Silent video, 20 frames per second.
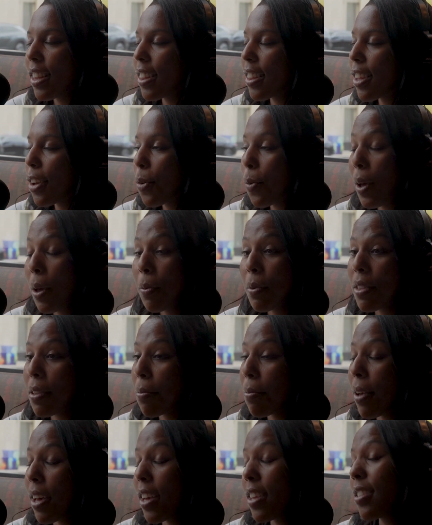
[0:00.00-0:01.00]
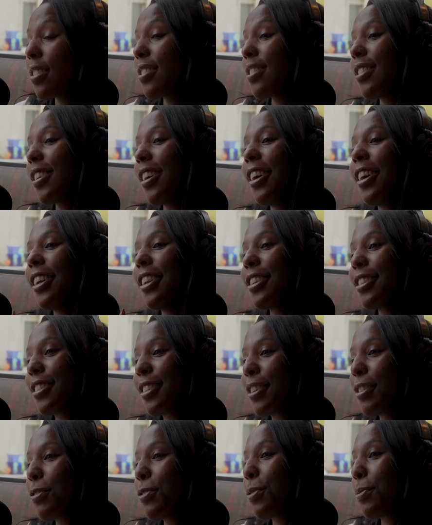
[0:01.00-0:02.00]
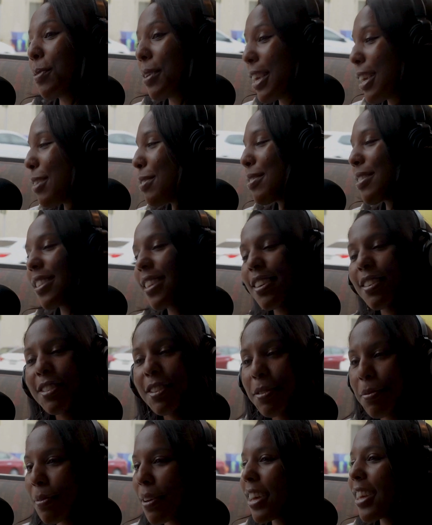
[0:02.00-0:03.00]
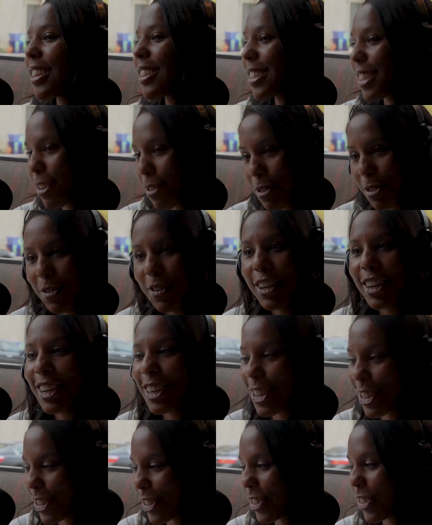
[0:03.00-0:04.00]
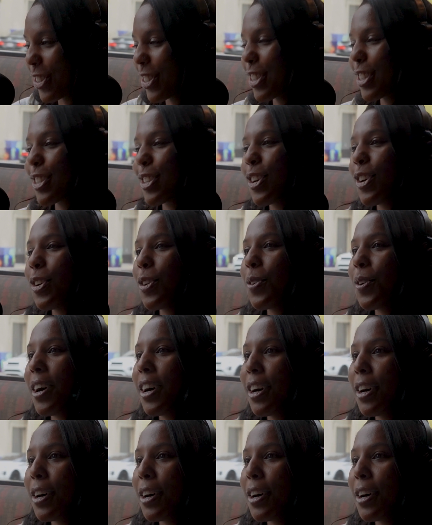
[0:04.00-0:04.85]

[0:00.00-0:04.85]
Kuwait was a mess, obviously. For me, it was a mess. It was one of those. So